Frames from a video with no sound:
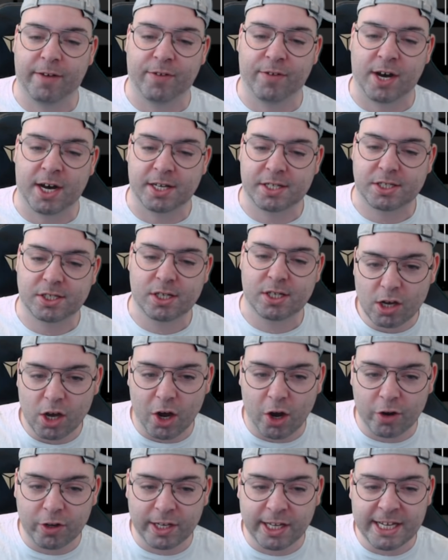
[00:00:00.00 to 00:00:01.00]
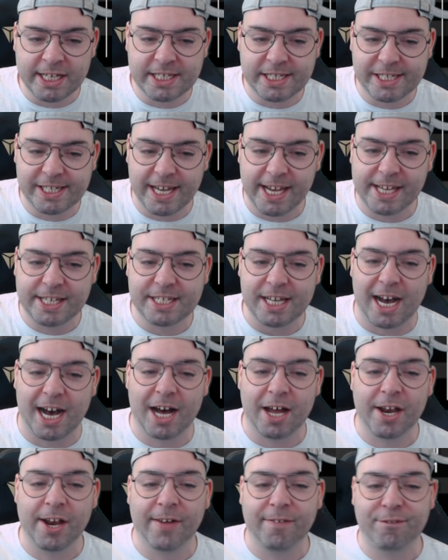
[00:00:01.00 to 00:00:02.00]
of us. Only six
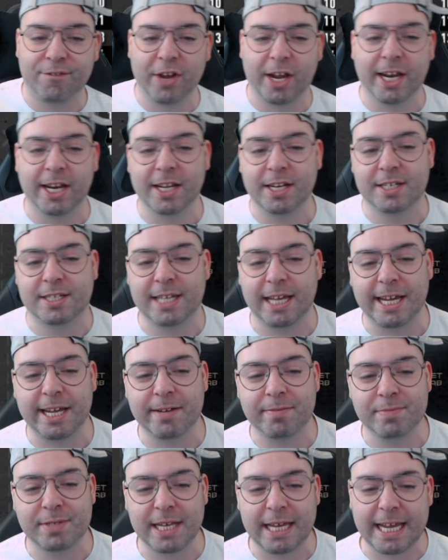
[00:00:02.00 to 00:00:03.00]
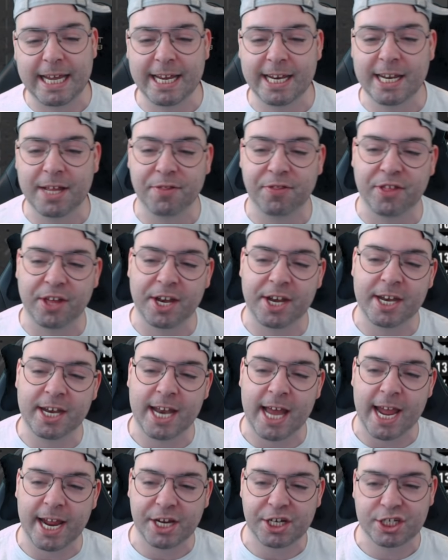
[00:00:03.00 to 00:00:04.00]
undefeated teams in the
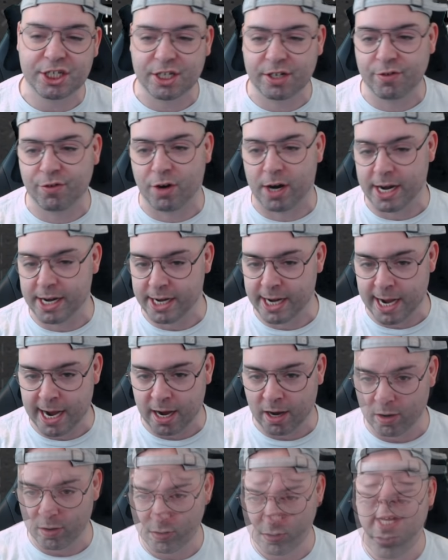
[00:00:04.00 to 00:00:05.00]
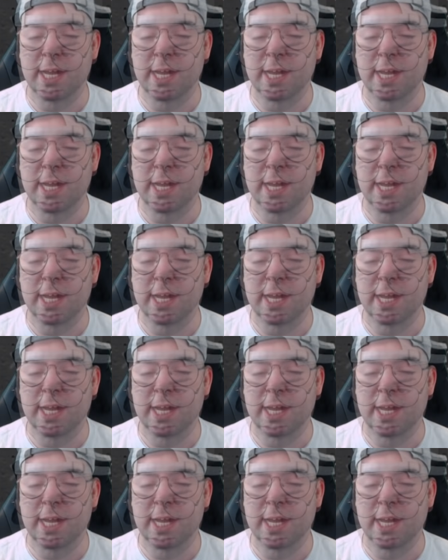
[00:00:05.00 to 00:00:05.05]
nation right now.